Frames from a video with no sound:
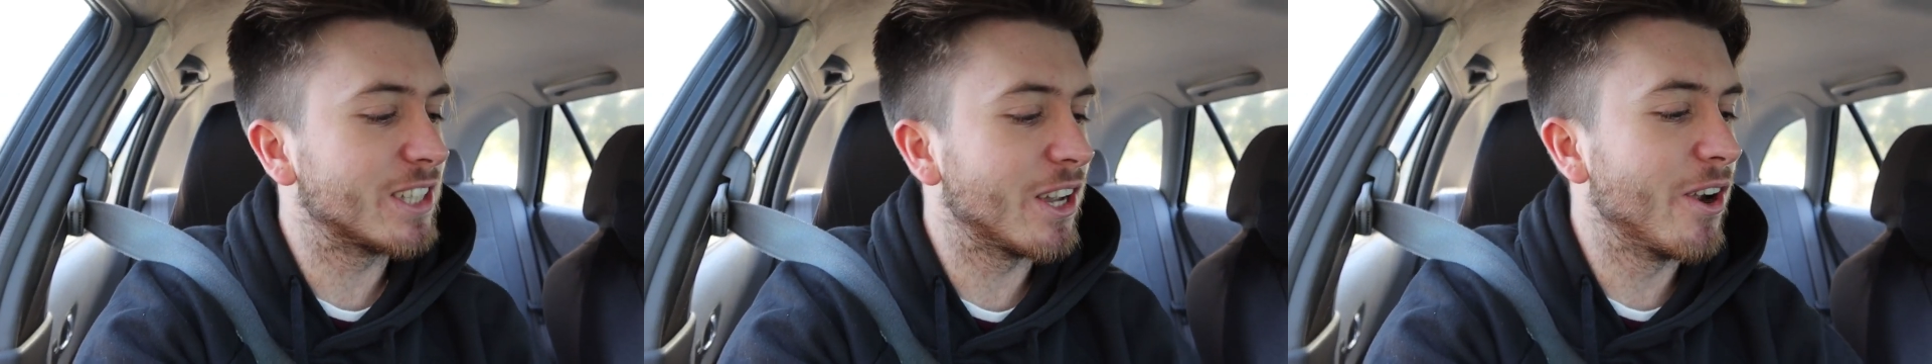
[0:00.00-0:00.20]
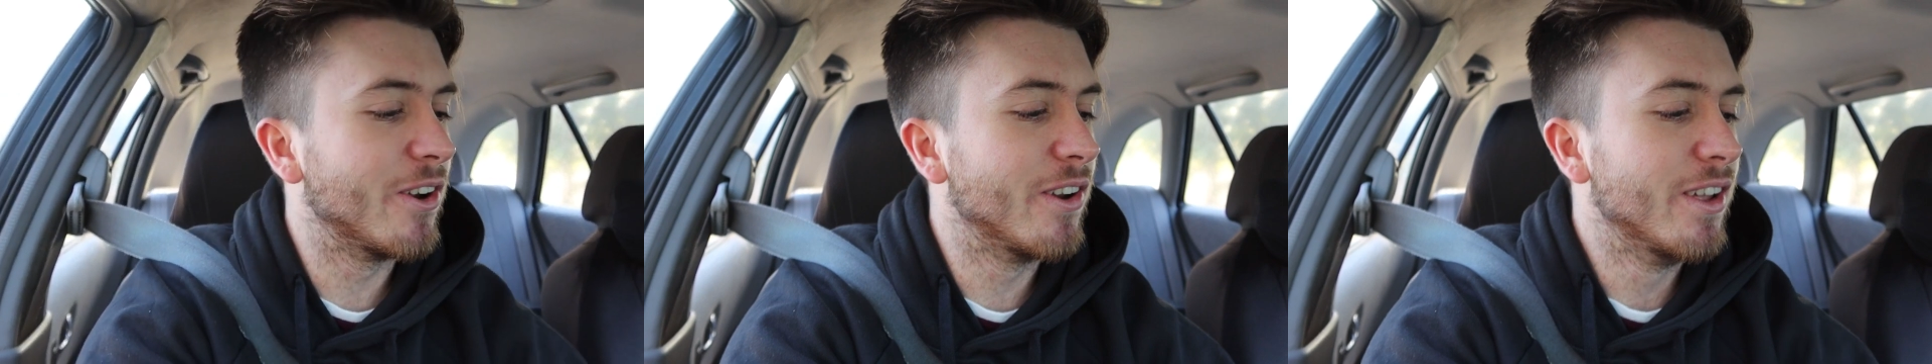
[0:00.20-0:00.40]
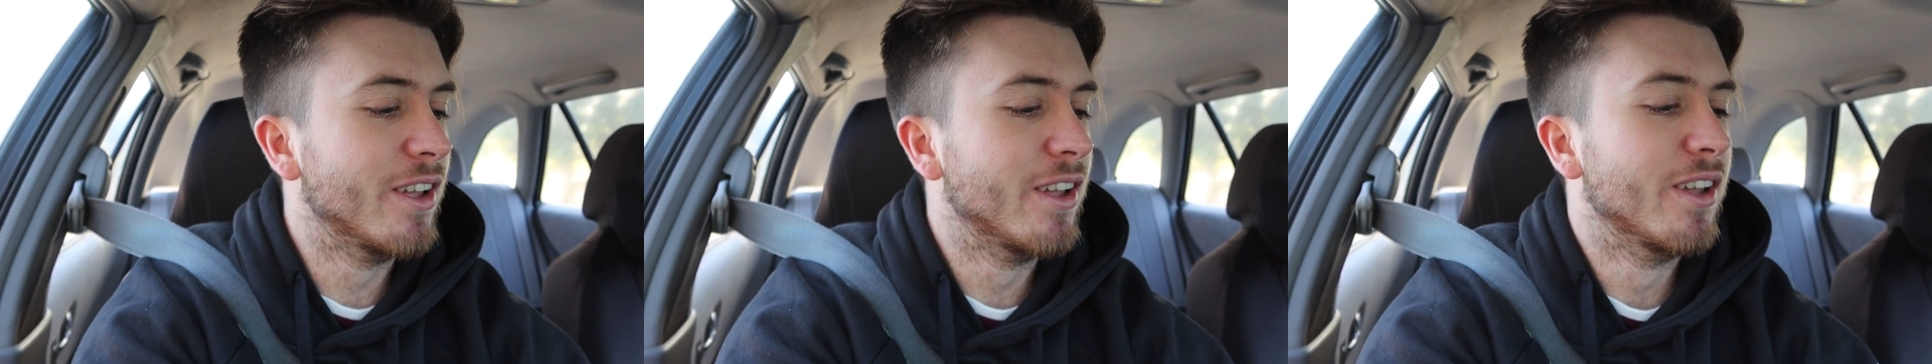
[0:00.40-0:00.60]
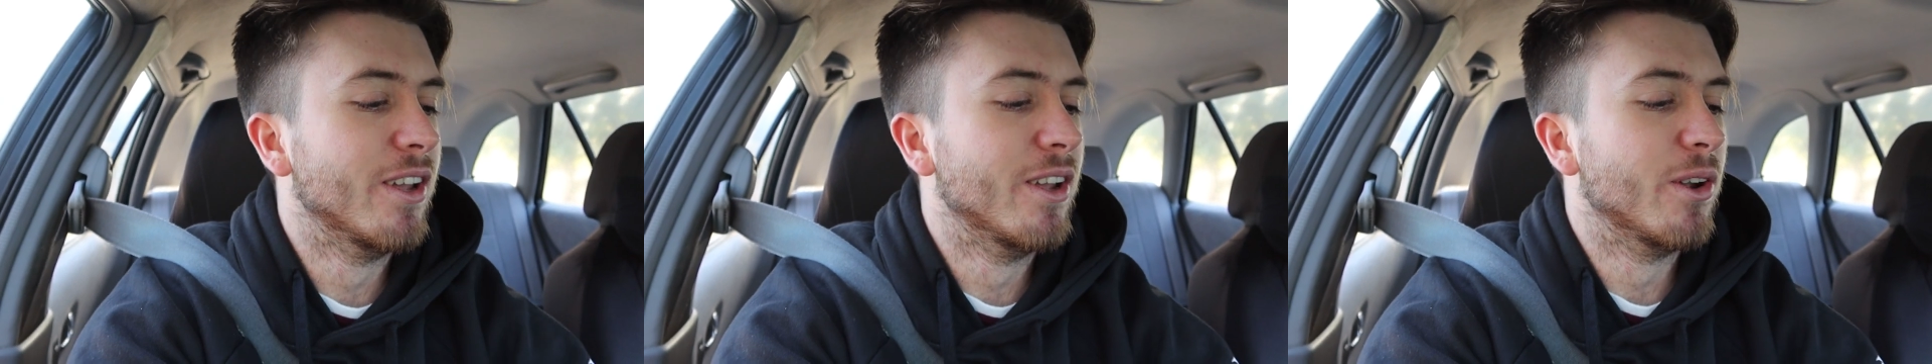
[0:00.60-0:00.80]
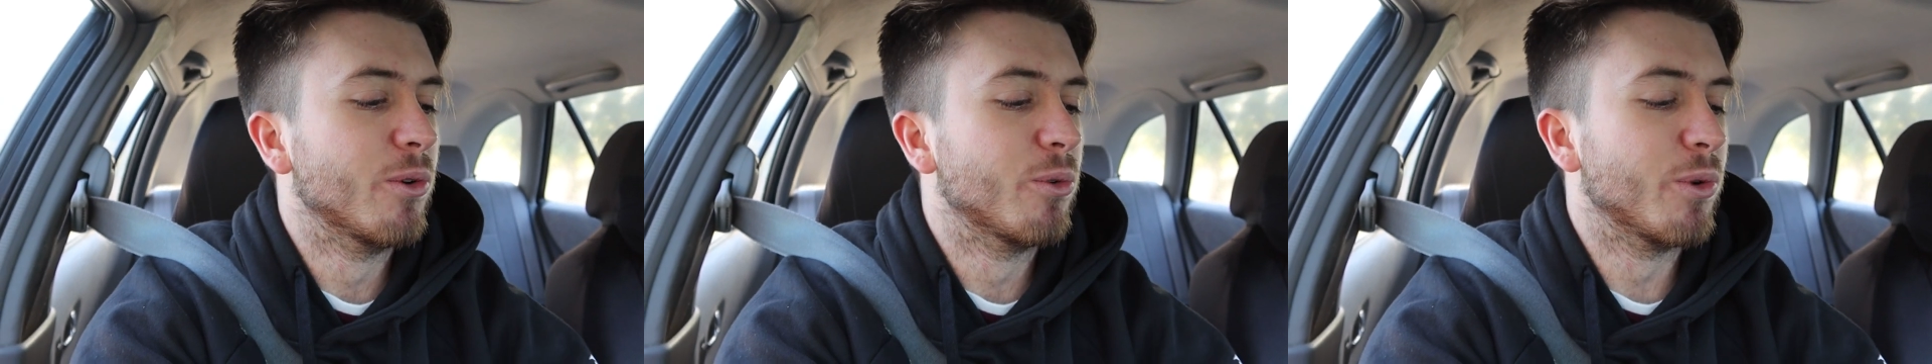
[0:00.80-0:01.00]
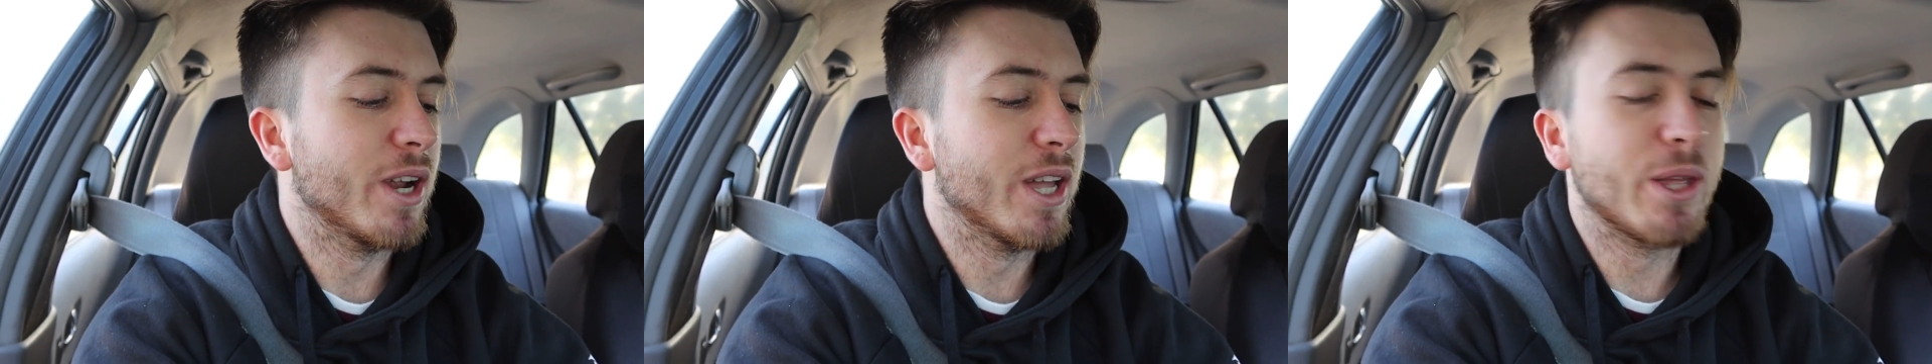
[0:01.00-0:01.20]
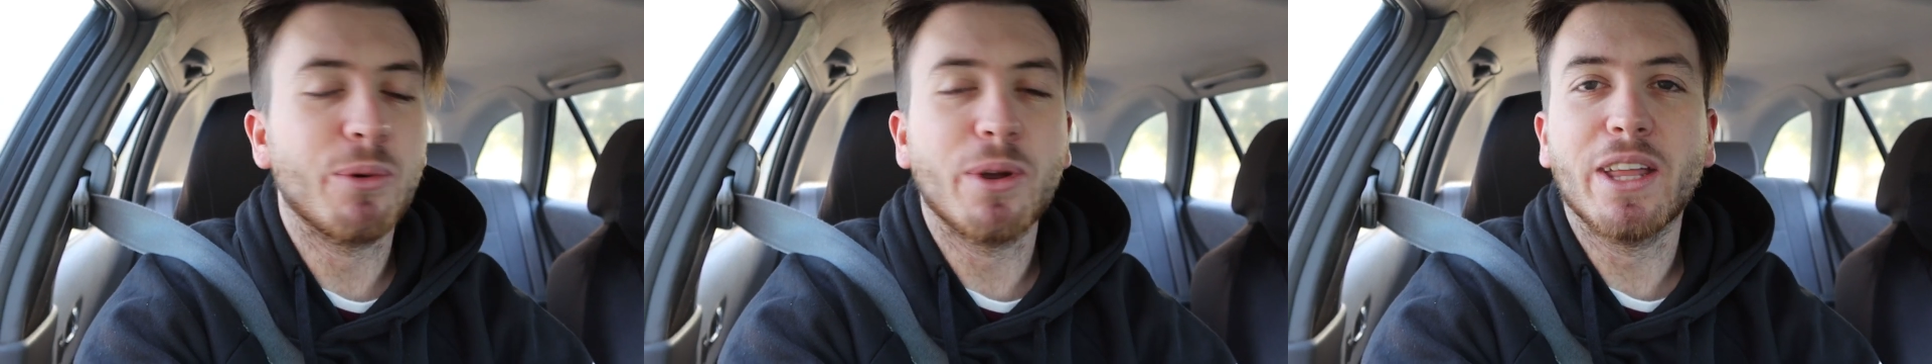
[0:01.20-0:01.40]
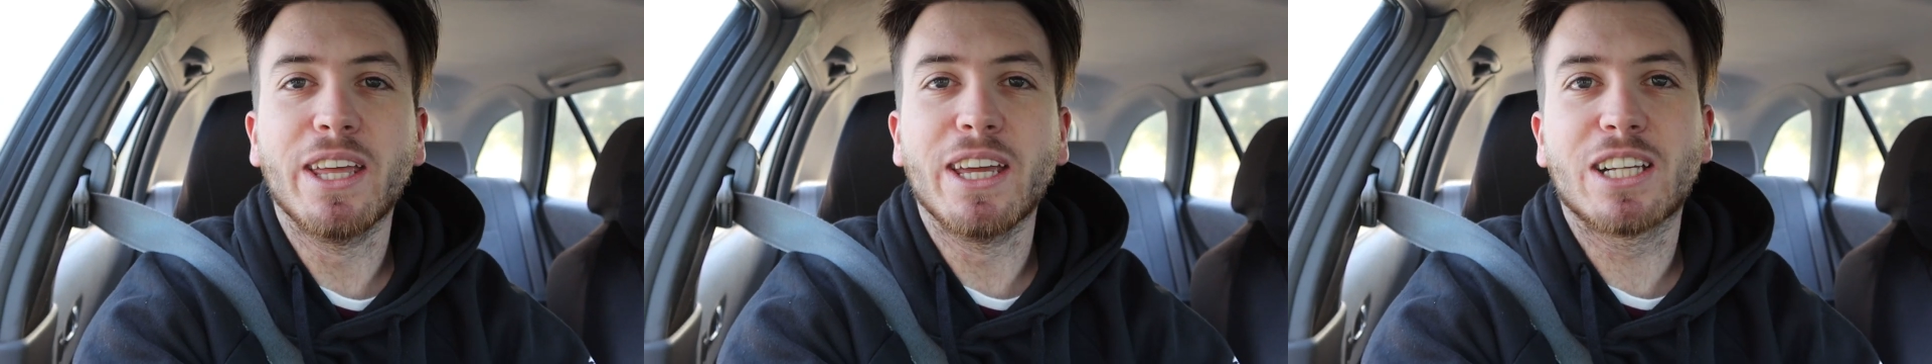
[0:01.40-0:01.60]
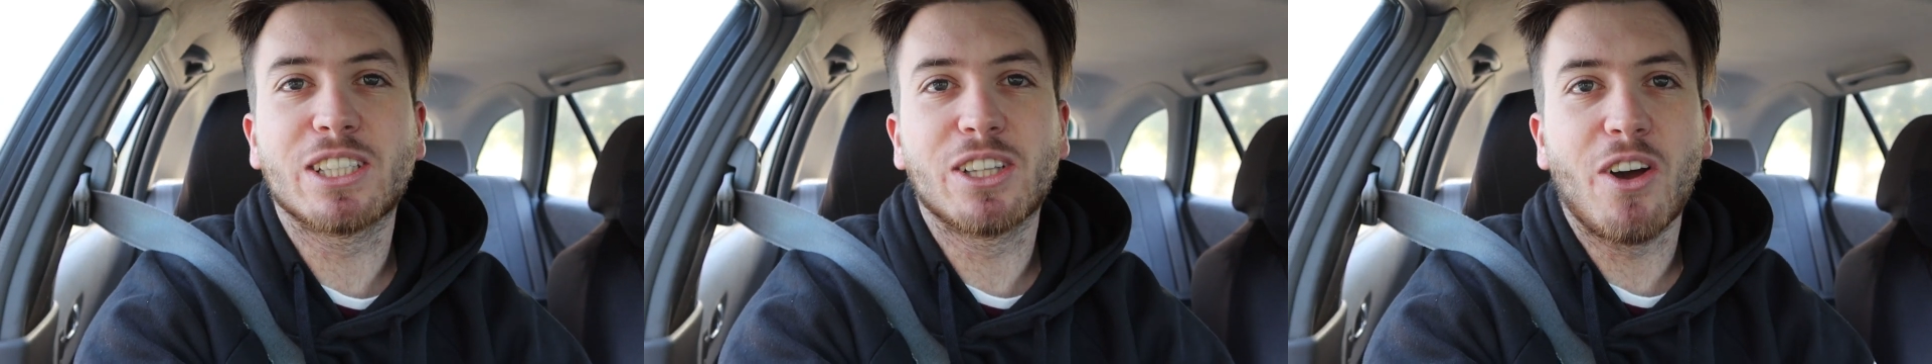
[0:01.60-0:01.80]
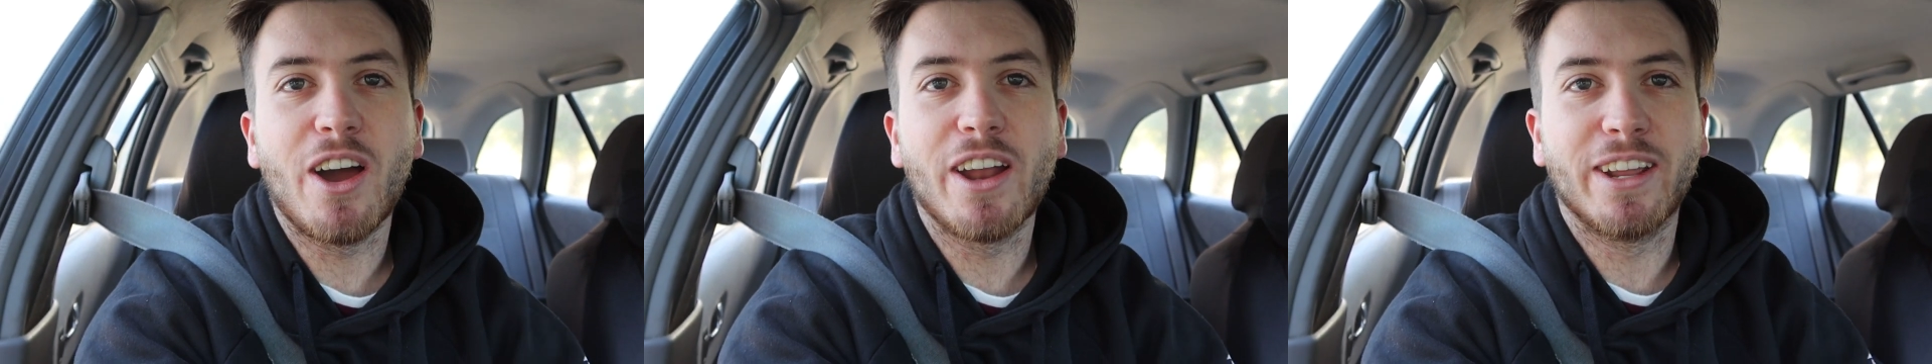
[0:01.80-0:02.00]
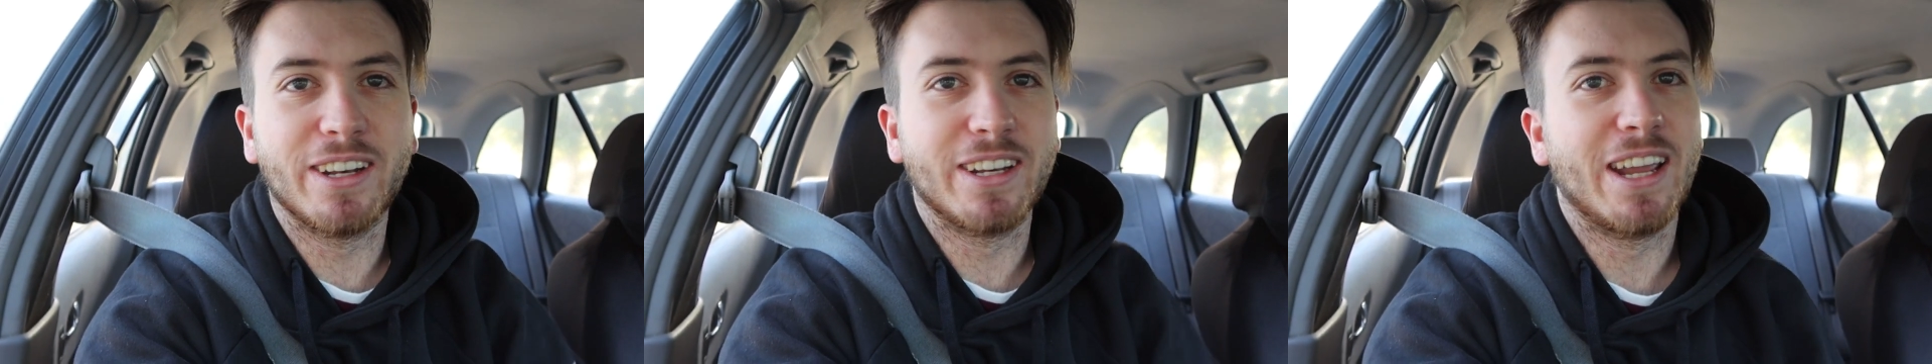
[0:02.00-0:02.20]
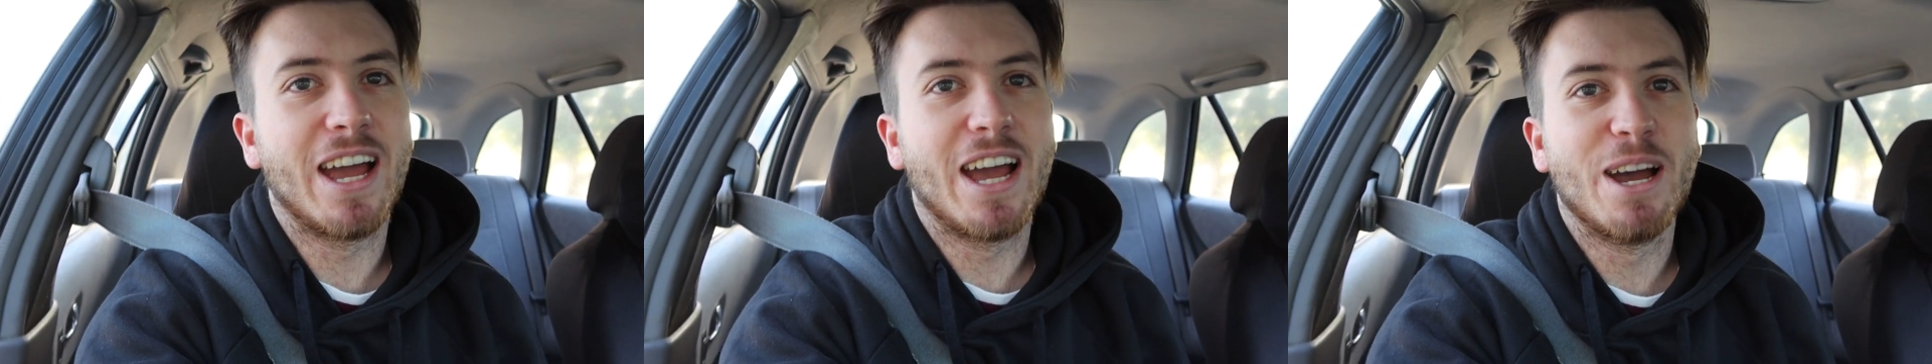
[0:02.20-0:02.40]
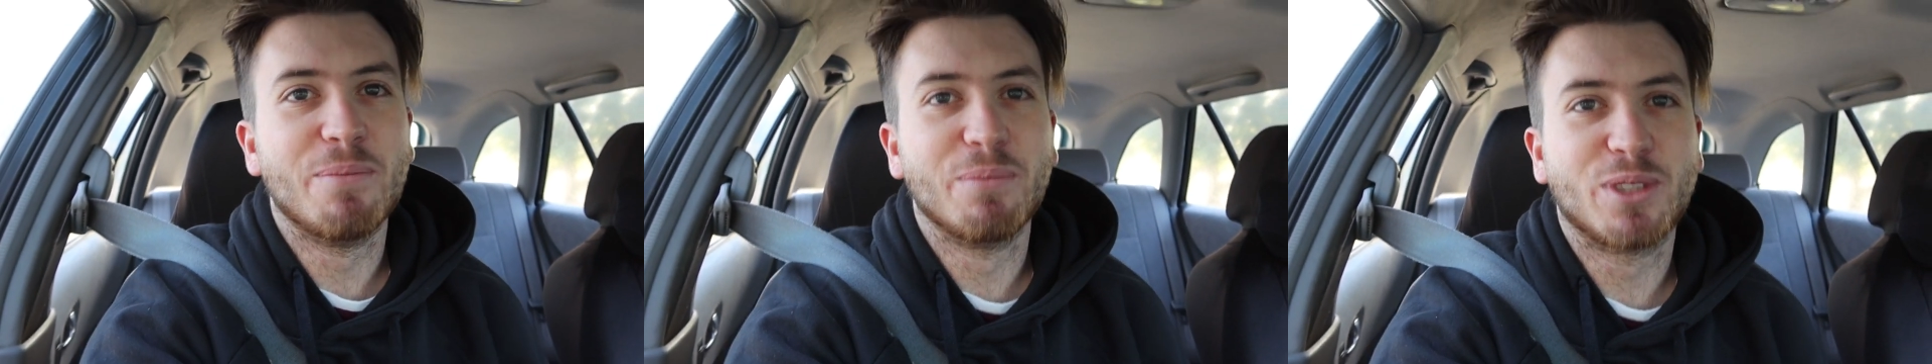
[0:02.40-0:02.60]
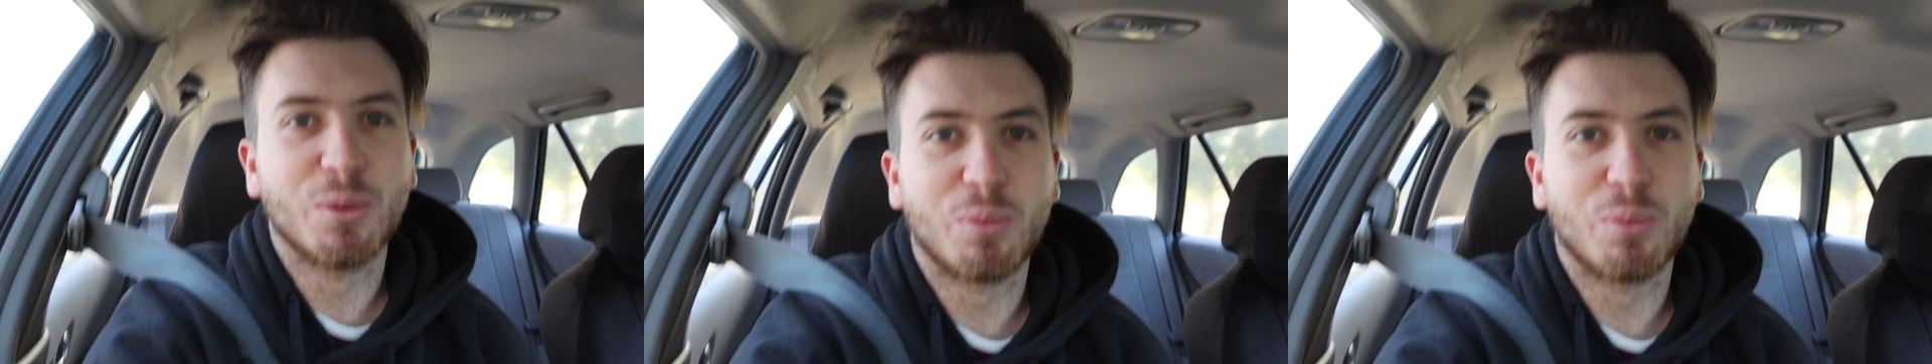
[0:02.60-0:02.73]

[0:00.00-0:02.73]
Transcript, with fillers: So really, really excited um,